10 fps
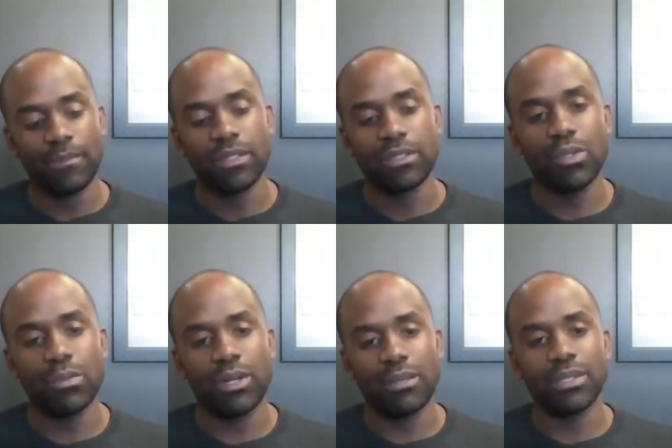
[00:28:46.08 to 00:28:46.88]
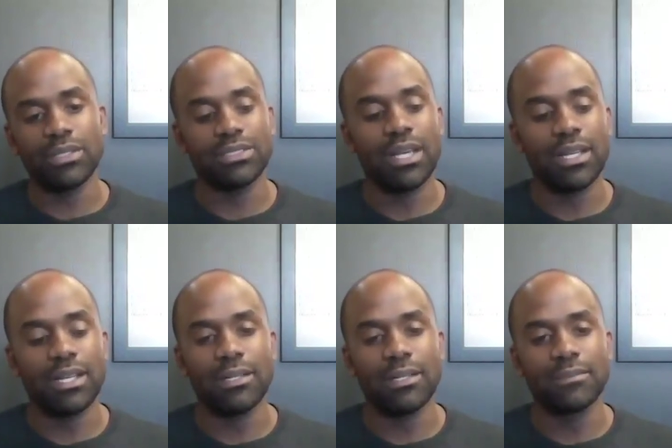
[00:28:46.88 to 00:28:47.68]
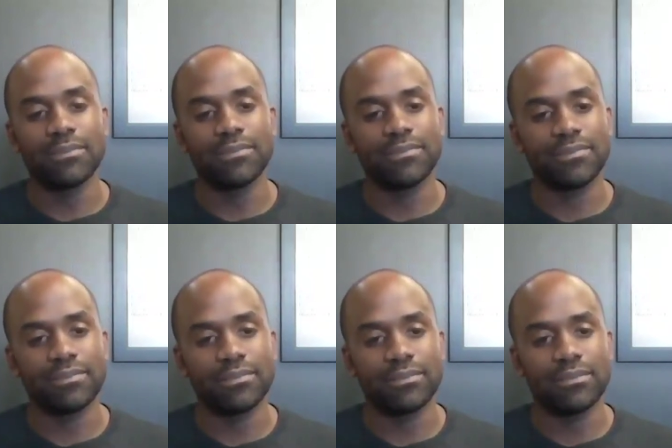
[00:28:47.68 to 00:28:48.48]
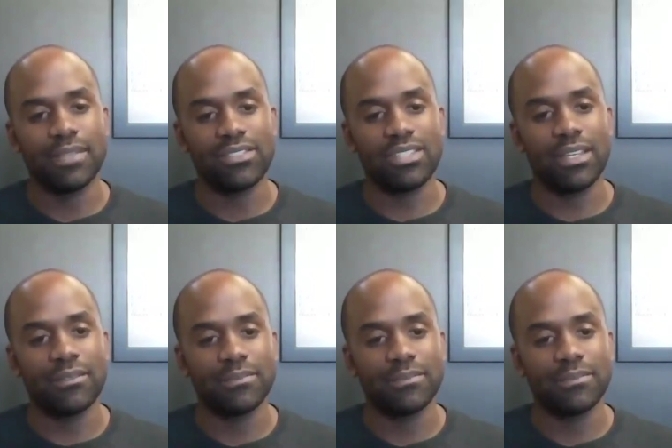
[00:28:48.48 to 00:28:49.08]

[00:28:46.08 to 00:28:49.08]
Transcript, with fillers: two brain business dot com. That's awesome. It.